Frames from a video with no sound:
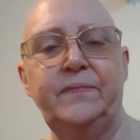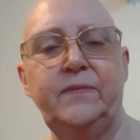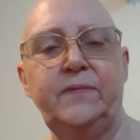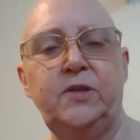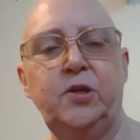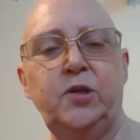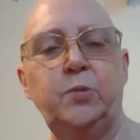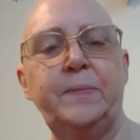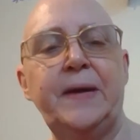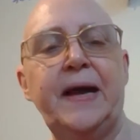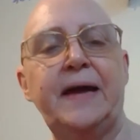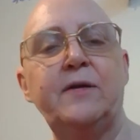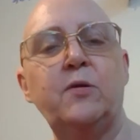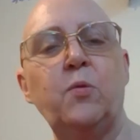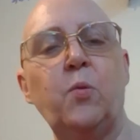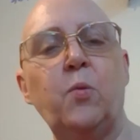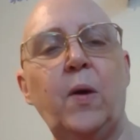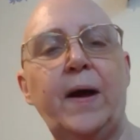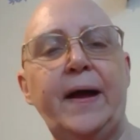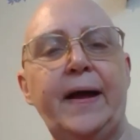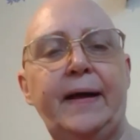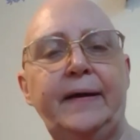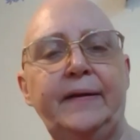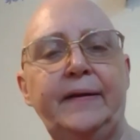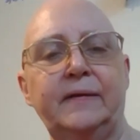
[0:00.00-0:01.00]
No matter
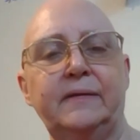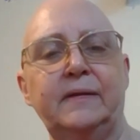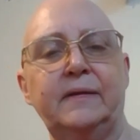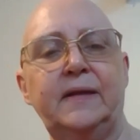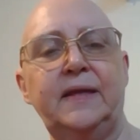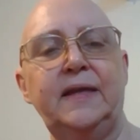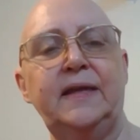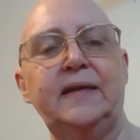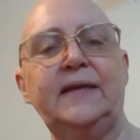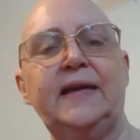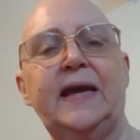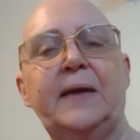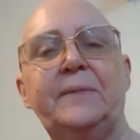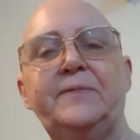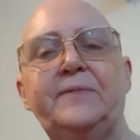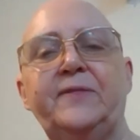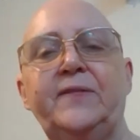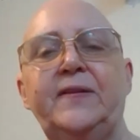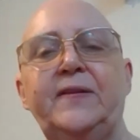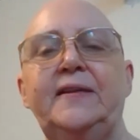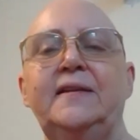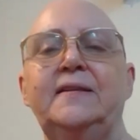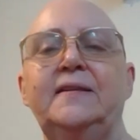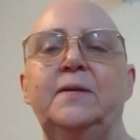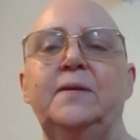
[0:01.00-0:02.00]
what, he kept
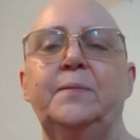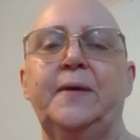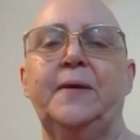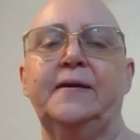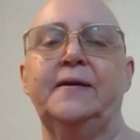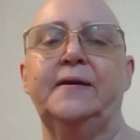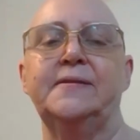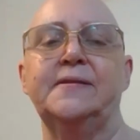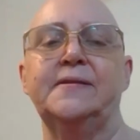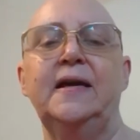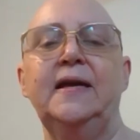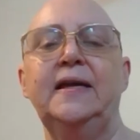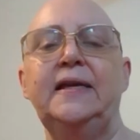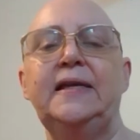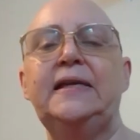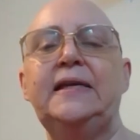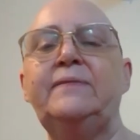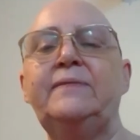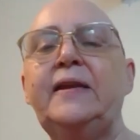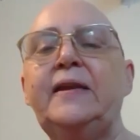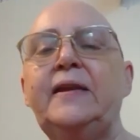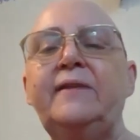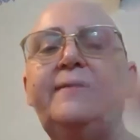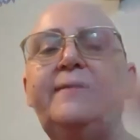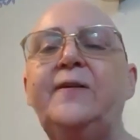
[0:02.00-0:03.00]
feeding the monks.
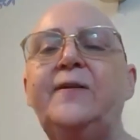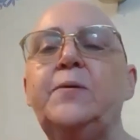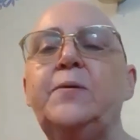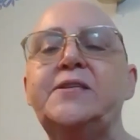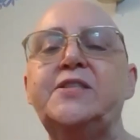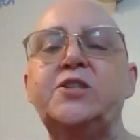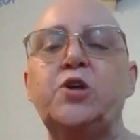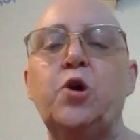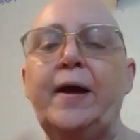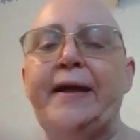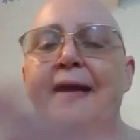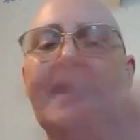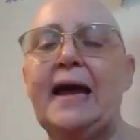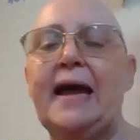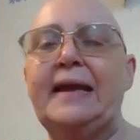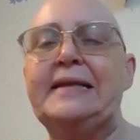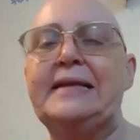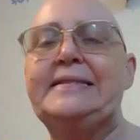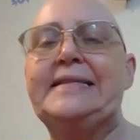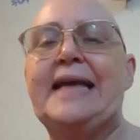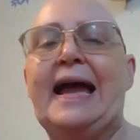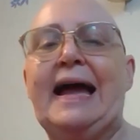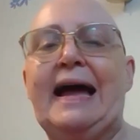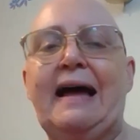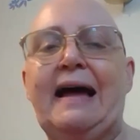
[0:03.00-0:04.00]
Even if he was going out
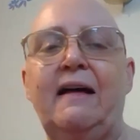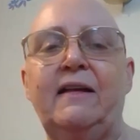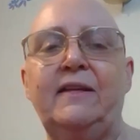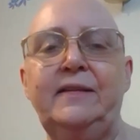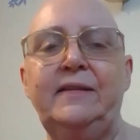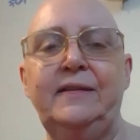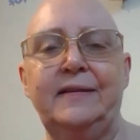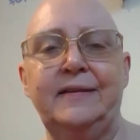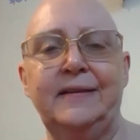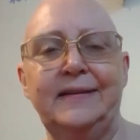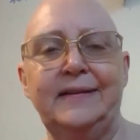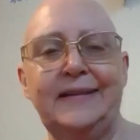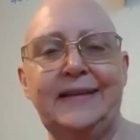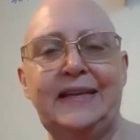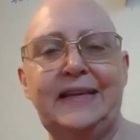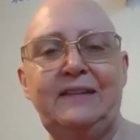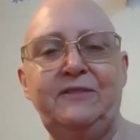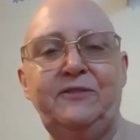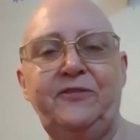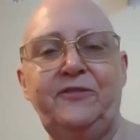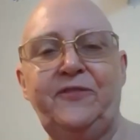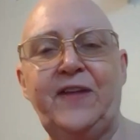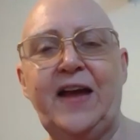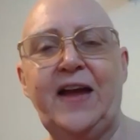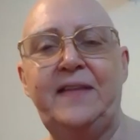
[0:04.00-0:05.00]
of town,
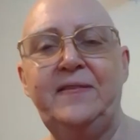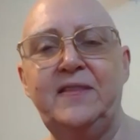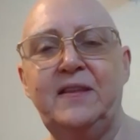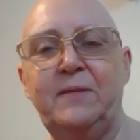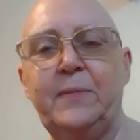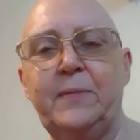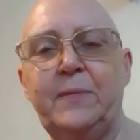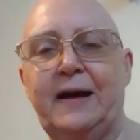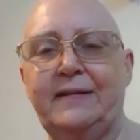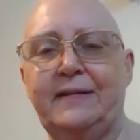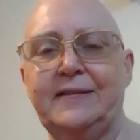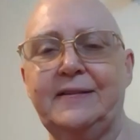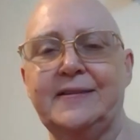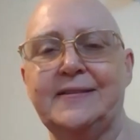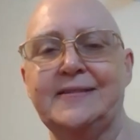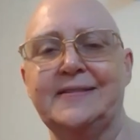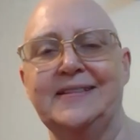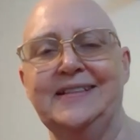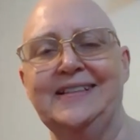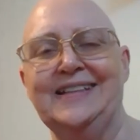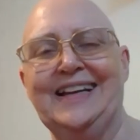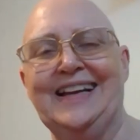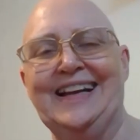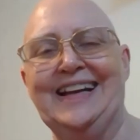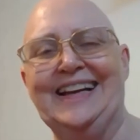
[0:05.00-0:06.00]
he fed the
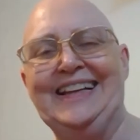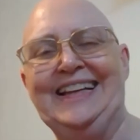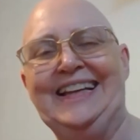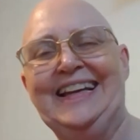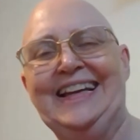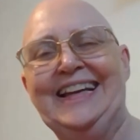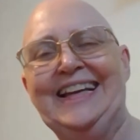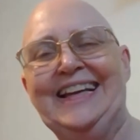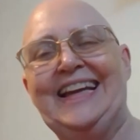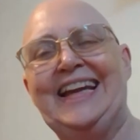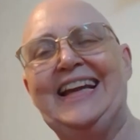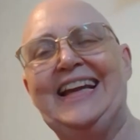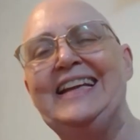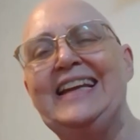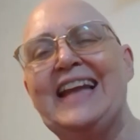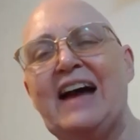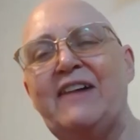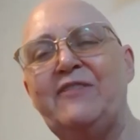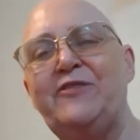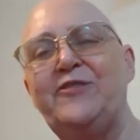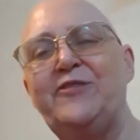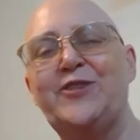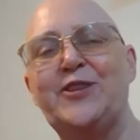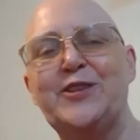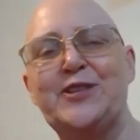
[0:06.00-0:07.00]
monks. He
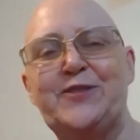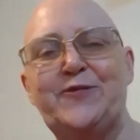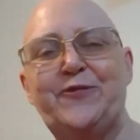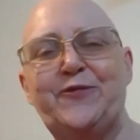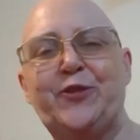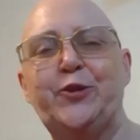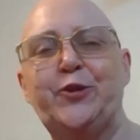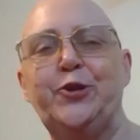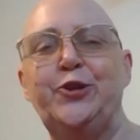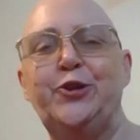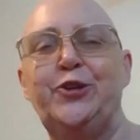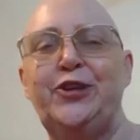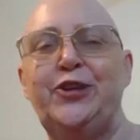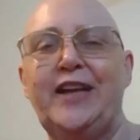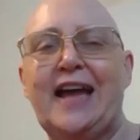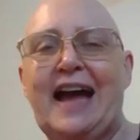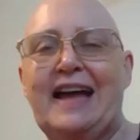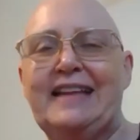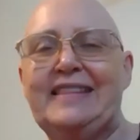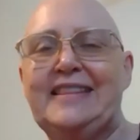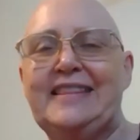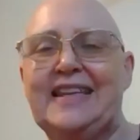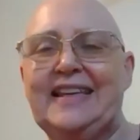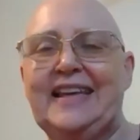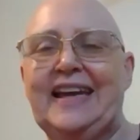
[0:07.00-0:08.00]
left this food
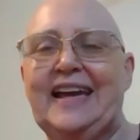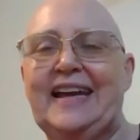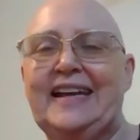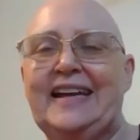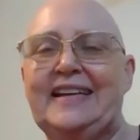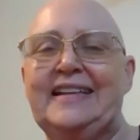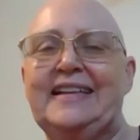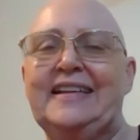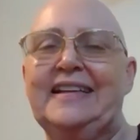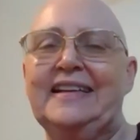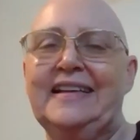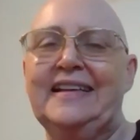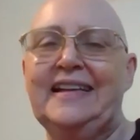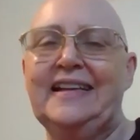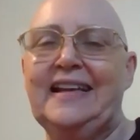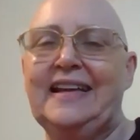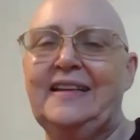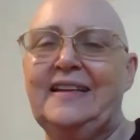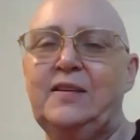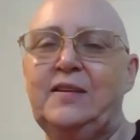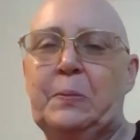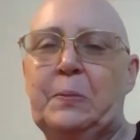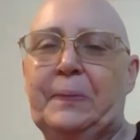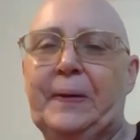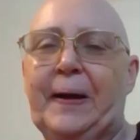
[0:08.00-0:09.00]
at the gate
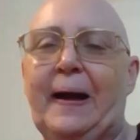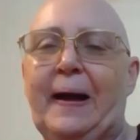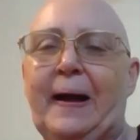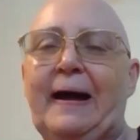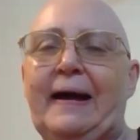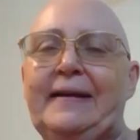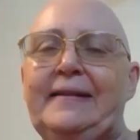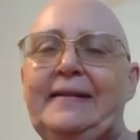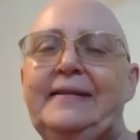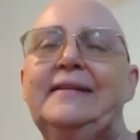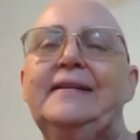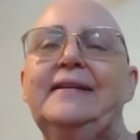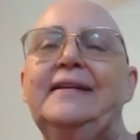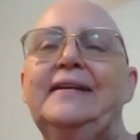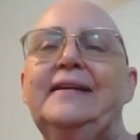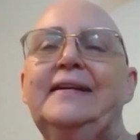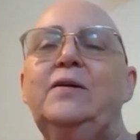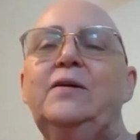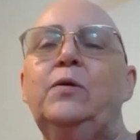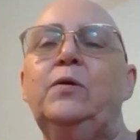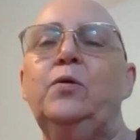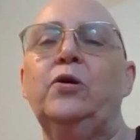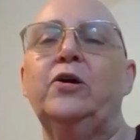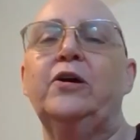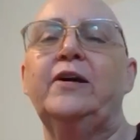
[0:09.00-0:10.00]
in the pot,
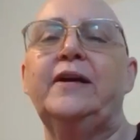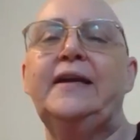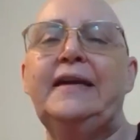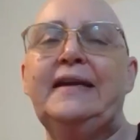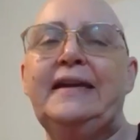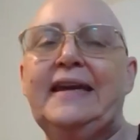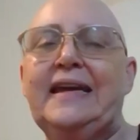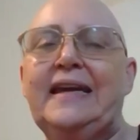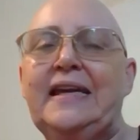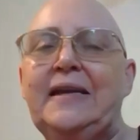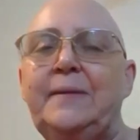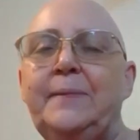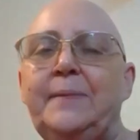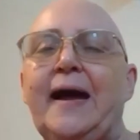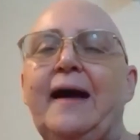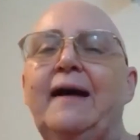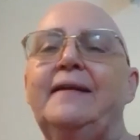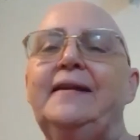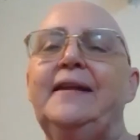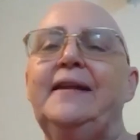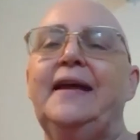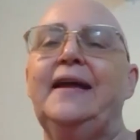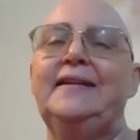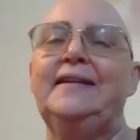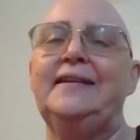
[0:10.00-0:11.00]
or he came
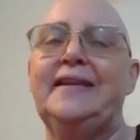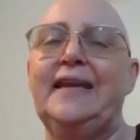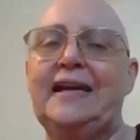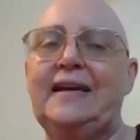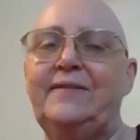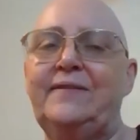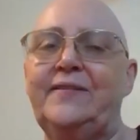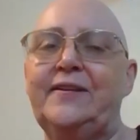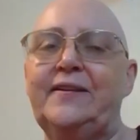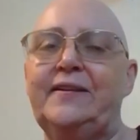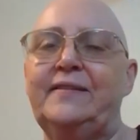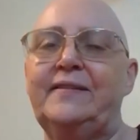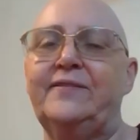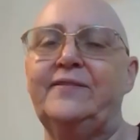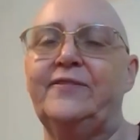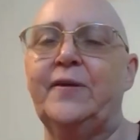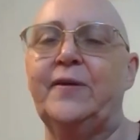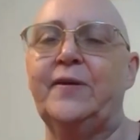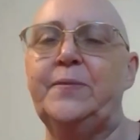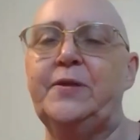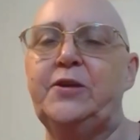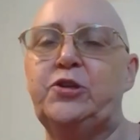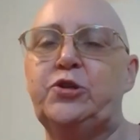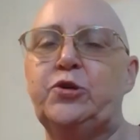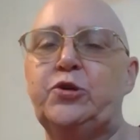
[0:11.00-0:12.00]
out and gave it
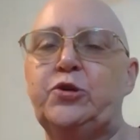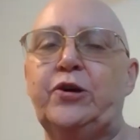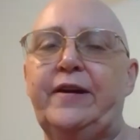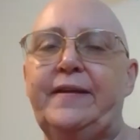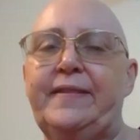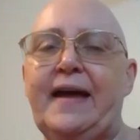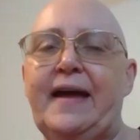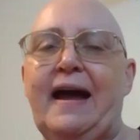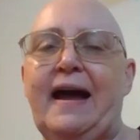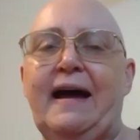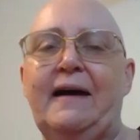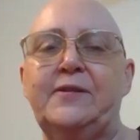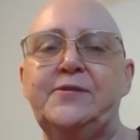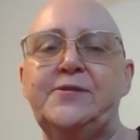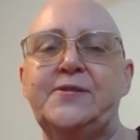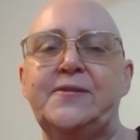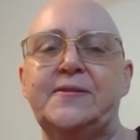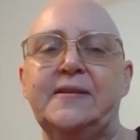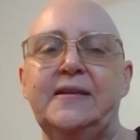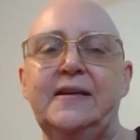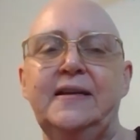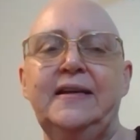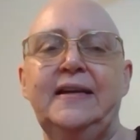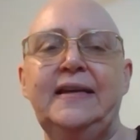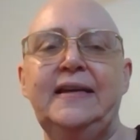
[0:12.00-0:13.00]
from the door of the house.
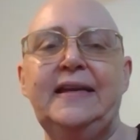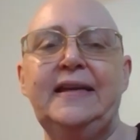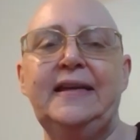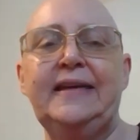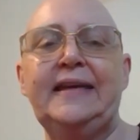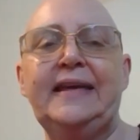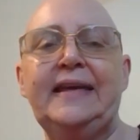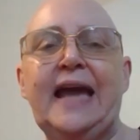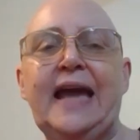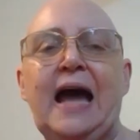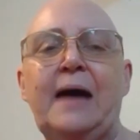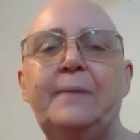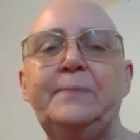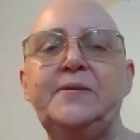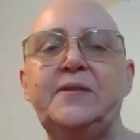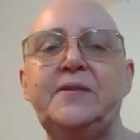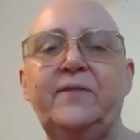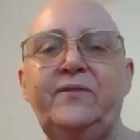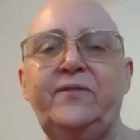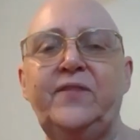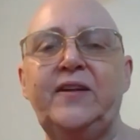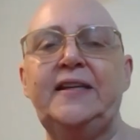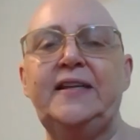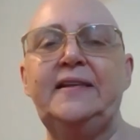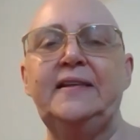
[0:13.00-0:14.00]
He kept
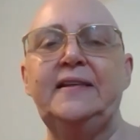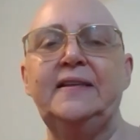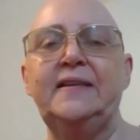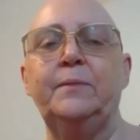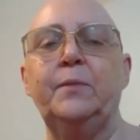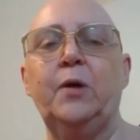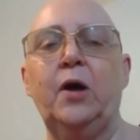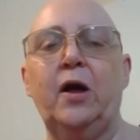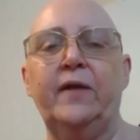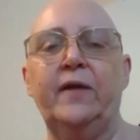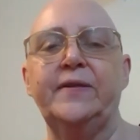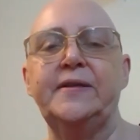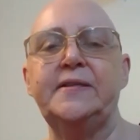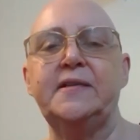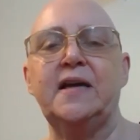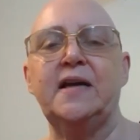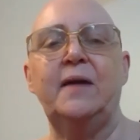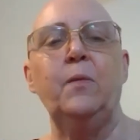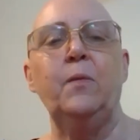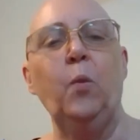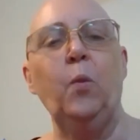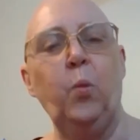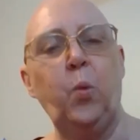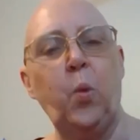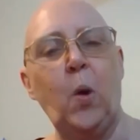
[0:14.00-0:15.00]
feeding them all the time.
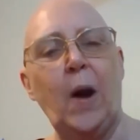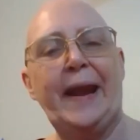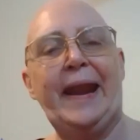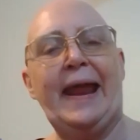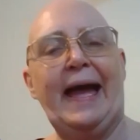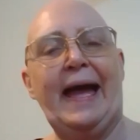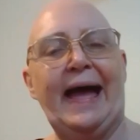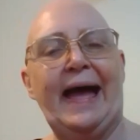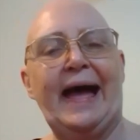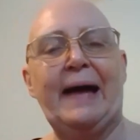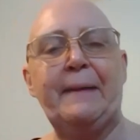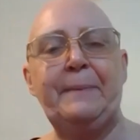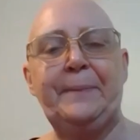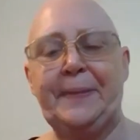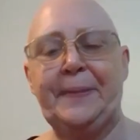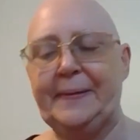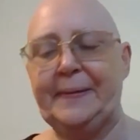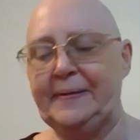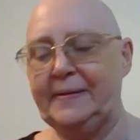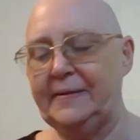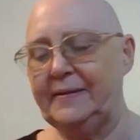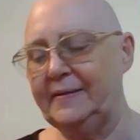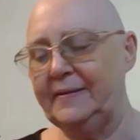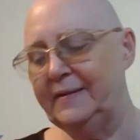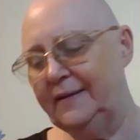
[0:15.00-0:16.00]
What
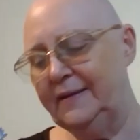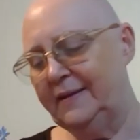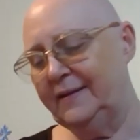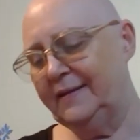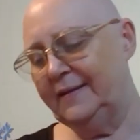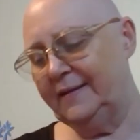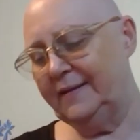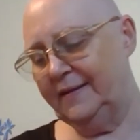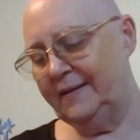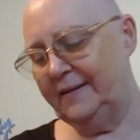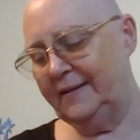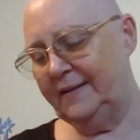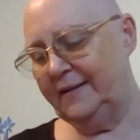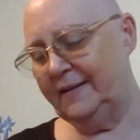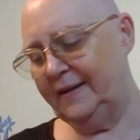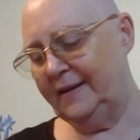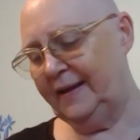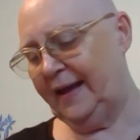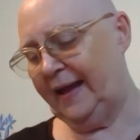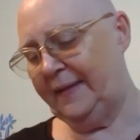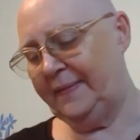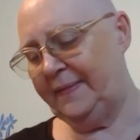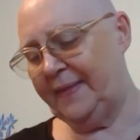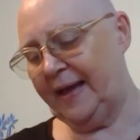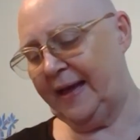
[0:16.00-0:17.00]
happened?
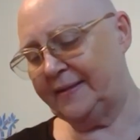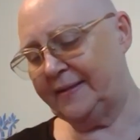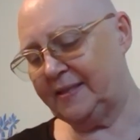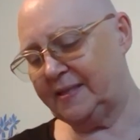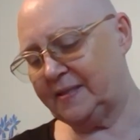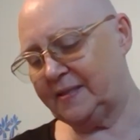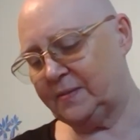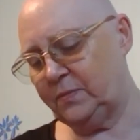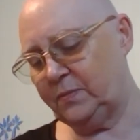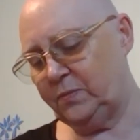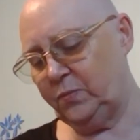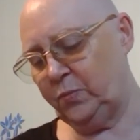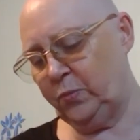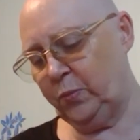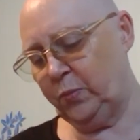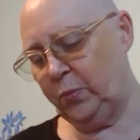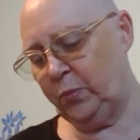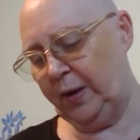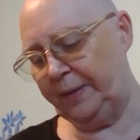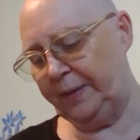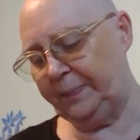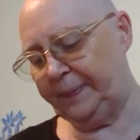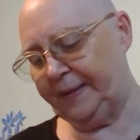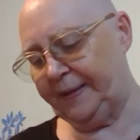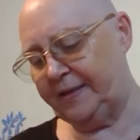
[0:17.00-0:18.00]
And that's
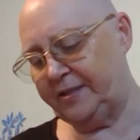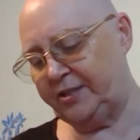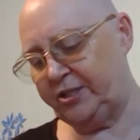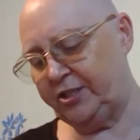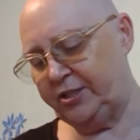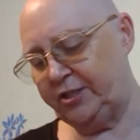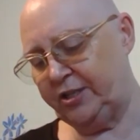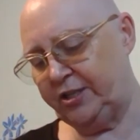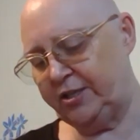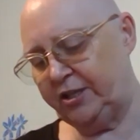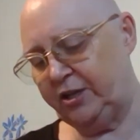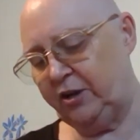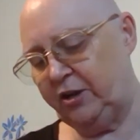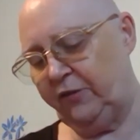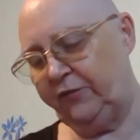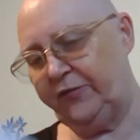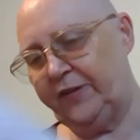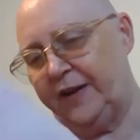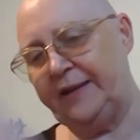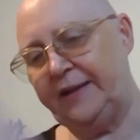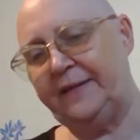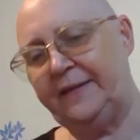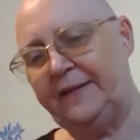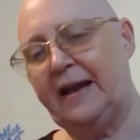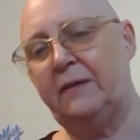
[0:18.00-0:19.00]
one place you need to go
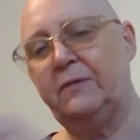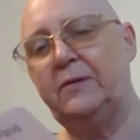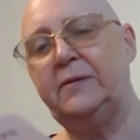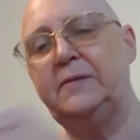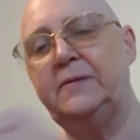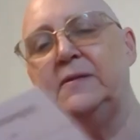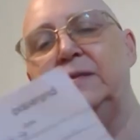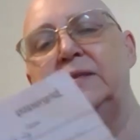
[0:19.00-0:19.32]
find out.